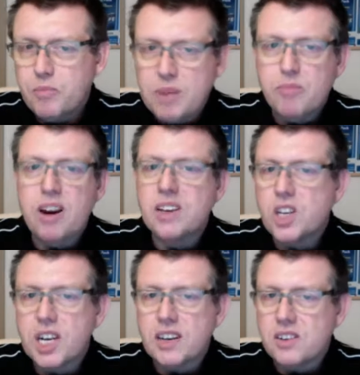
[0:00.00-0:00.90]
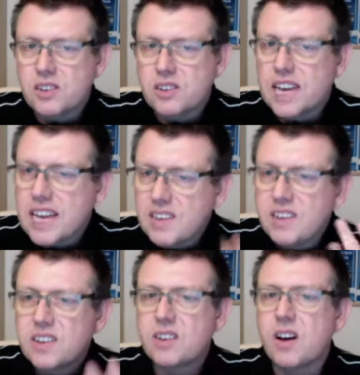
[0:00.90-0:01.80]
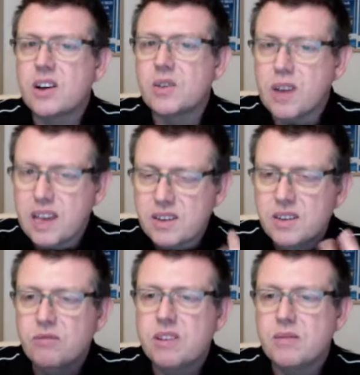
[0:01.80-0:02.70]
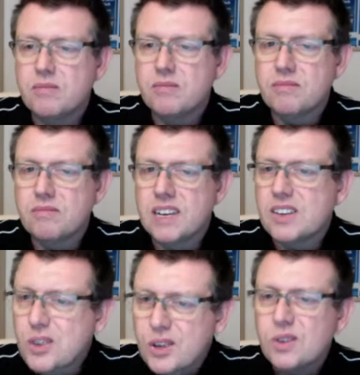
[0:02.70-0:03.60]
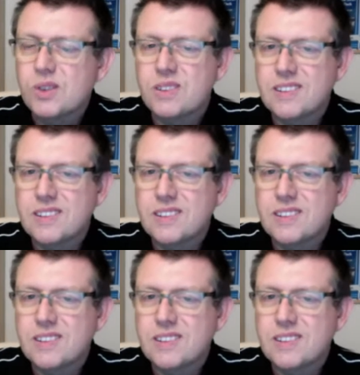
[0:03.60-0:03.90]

Embrace change. Get into the cycle. Get into the rhythm. It's good.